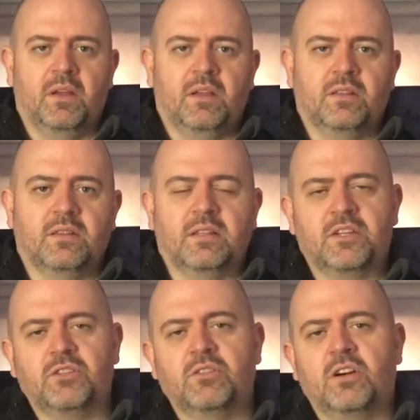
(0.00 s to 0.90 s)
The
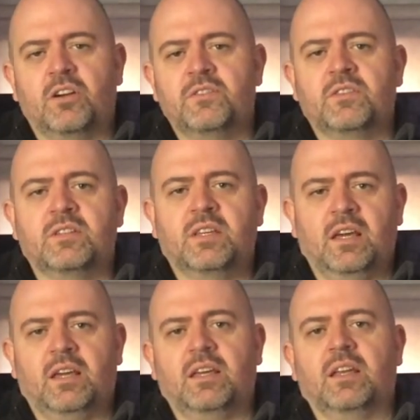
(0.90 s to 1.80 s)
digital currency is
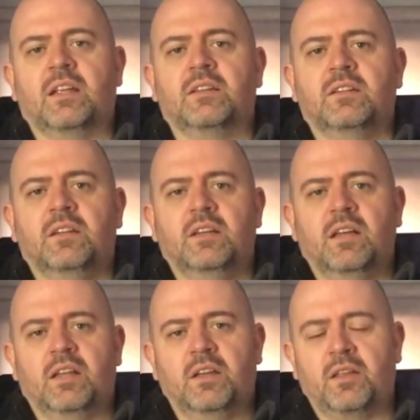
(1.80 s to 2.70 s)
kicking in,
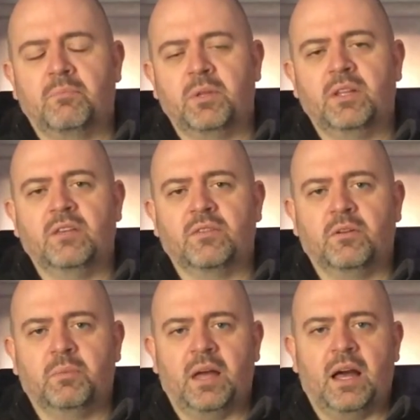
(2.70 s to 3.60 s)
and I believe it will
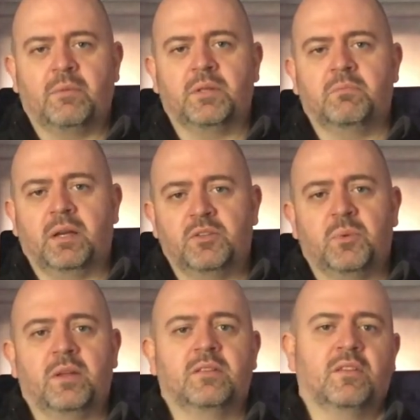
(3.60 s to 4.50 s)
be happening by
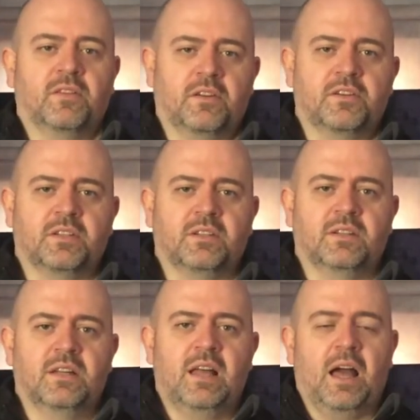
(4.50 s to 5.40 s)
2030.
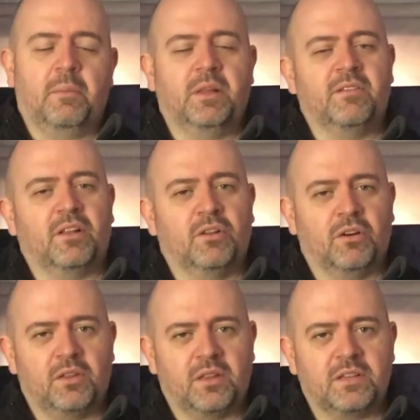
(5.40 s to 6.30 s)
I believe a lot
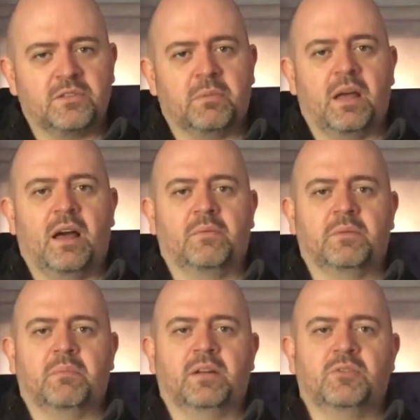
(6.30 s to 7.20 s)
of things will be happening
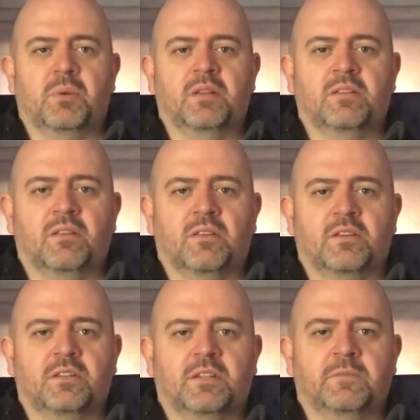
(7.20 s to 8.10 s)
by
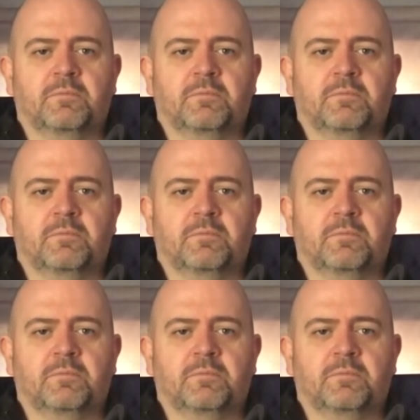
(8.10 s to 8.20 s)
2030.